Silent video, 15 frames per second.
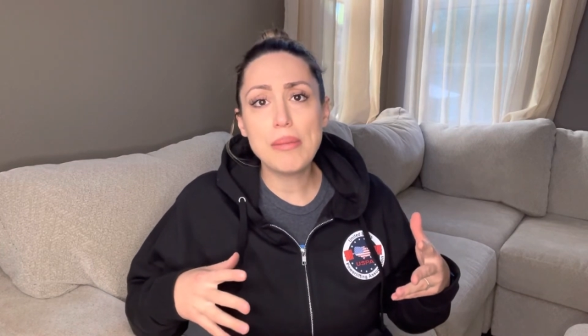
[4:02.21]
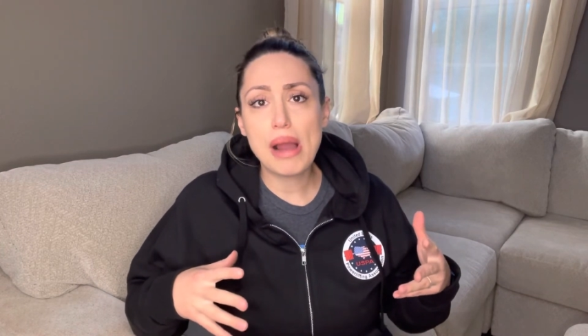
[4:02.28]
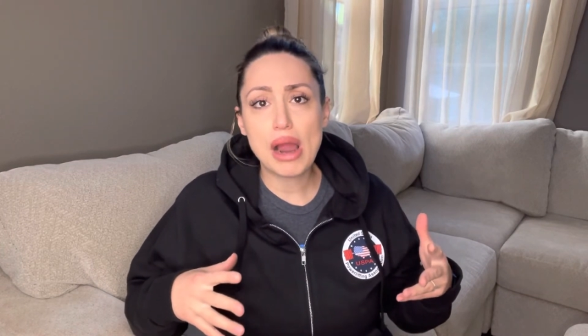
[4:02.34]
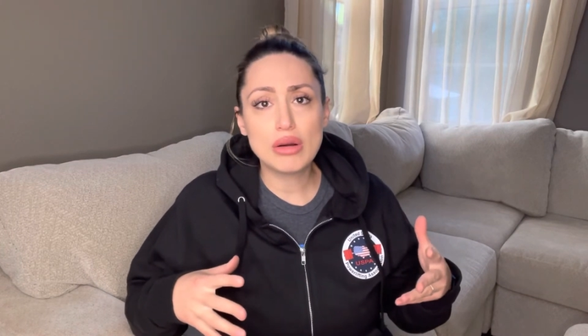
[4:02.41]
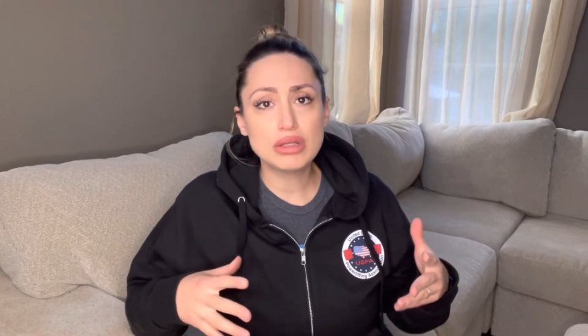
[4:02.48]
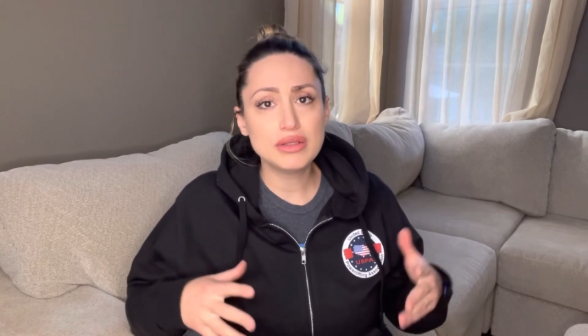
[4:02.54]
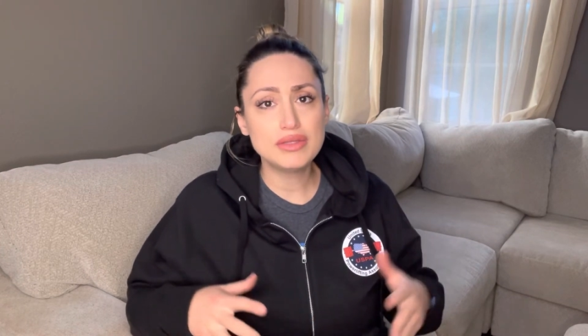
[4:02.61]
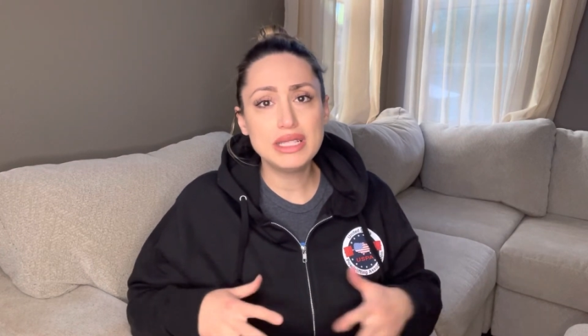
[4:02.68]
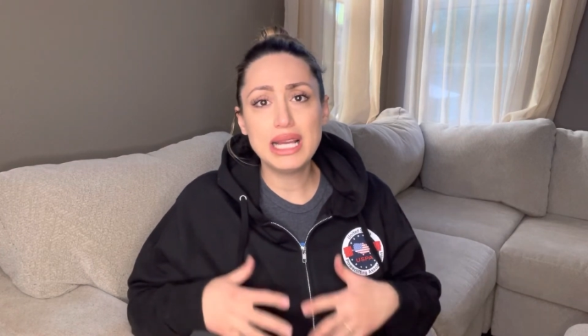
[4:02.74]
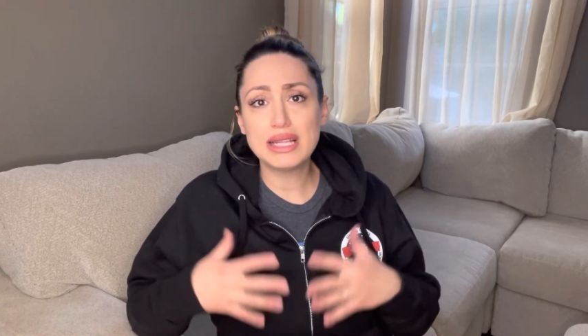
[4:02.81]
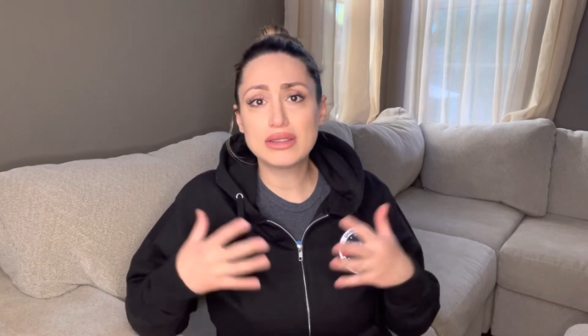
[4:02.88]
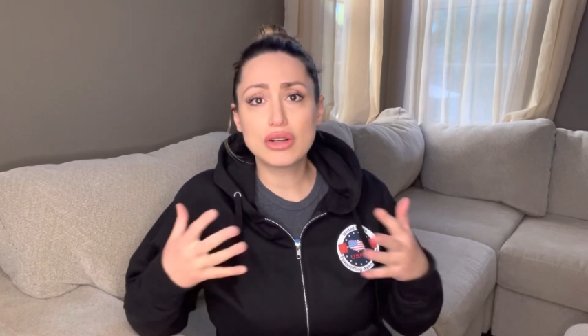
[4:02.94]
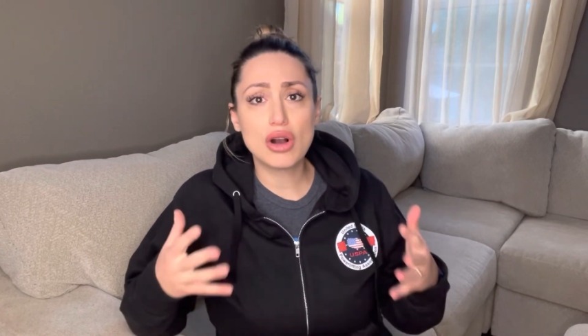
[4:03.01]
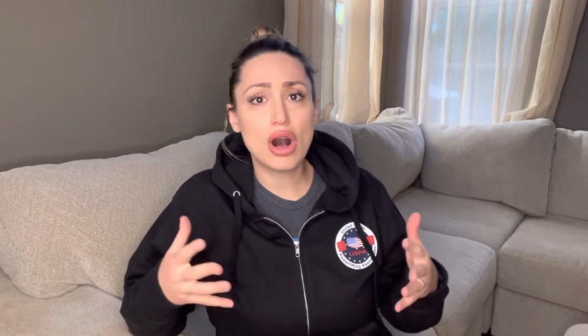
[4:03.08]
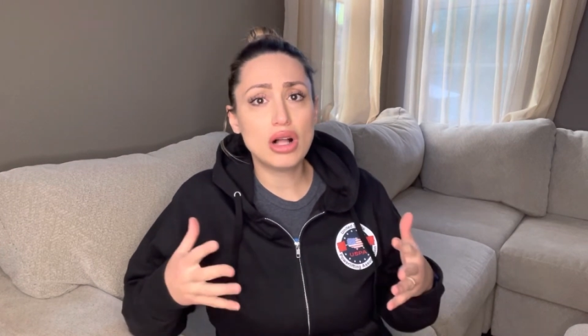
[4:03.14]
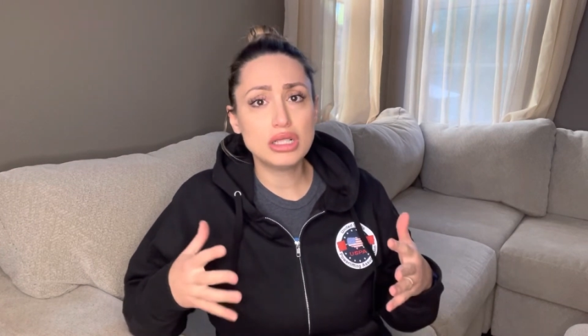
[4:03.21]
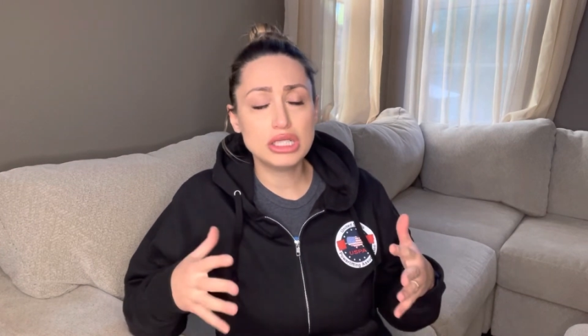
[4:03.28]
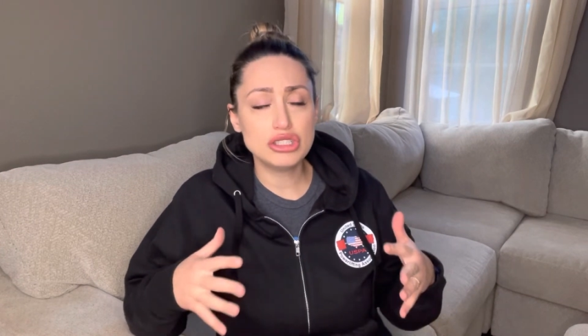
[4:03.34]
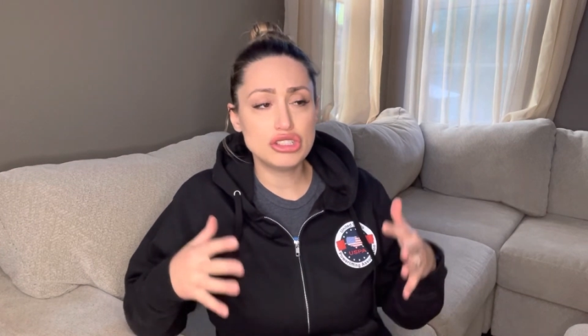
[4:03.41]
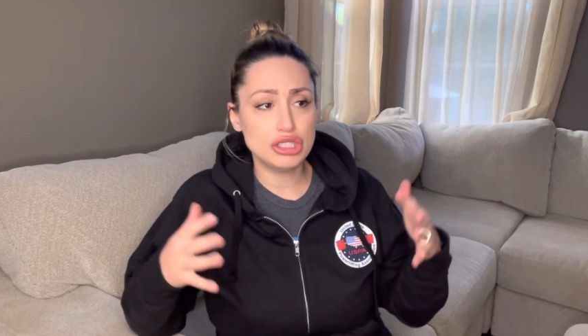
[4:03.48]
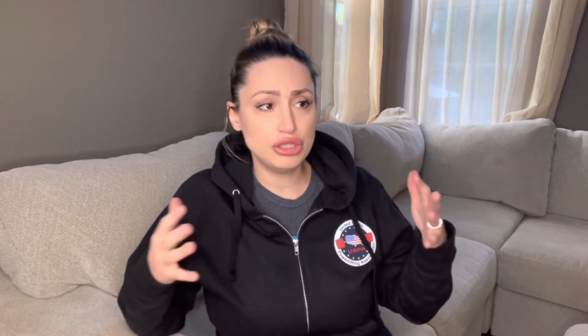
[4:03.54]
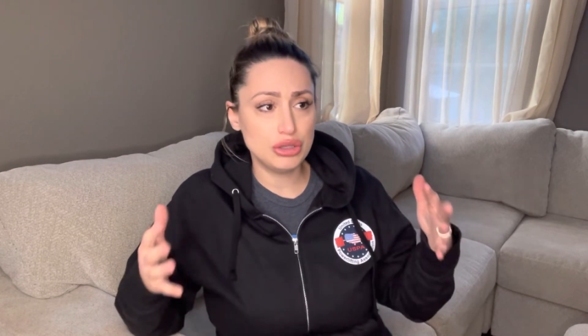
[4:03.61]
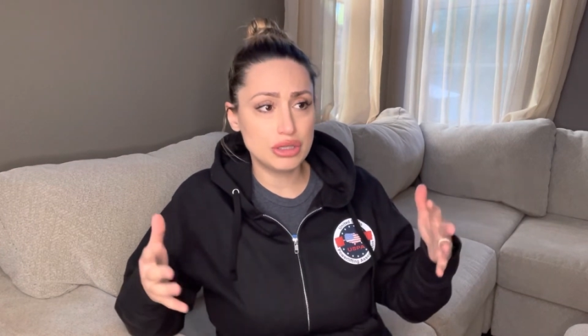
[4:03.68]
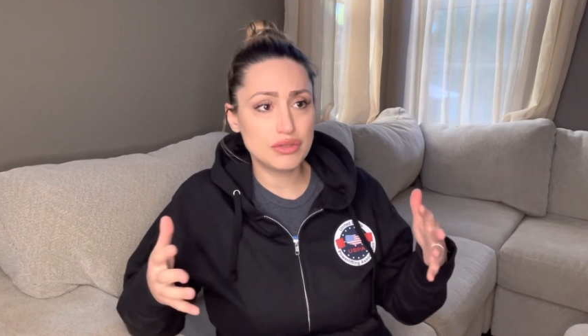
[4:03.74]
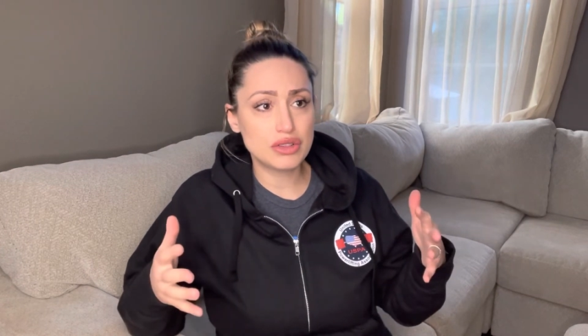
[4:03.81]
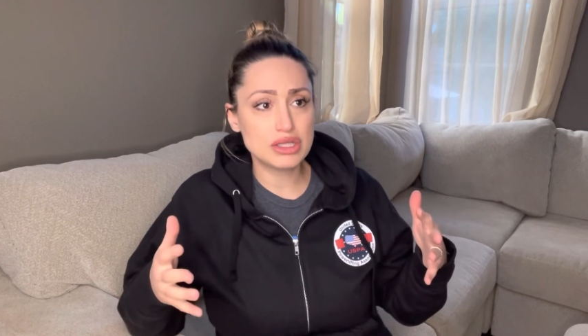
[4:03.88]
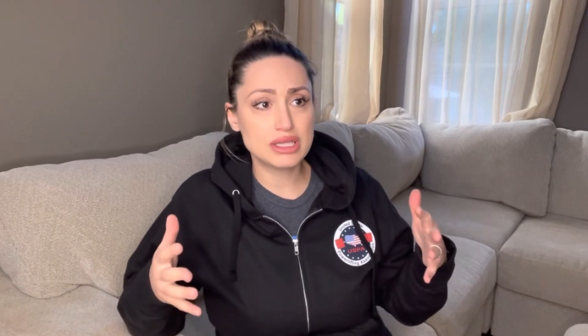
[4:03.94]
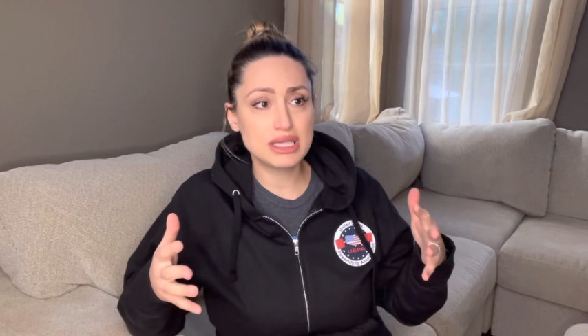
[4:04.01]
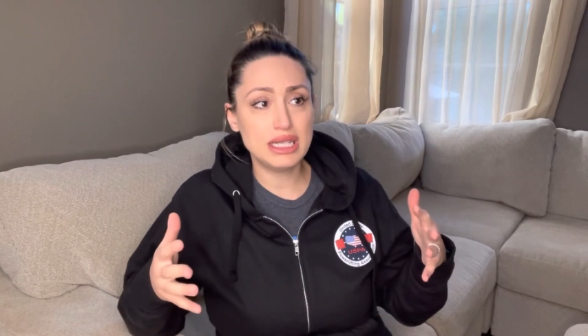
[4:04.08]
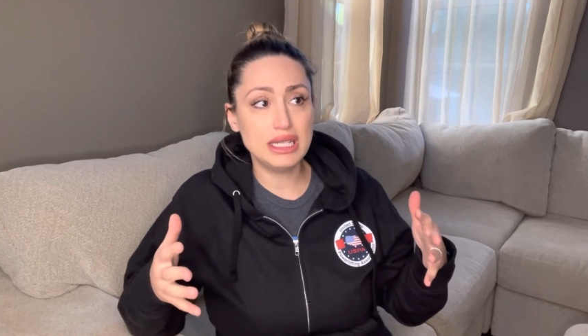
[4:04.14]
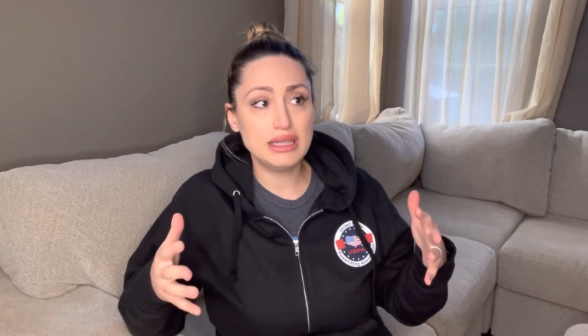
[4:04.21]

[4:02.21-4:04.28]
powerlifting at the college and university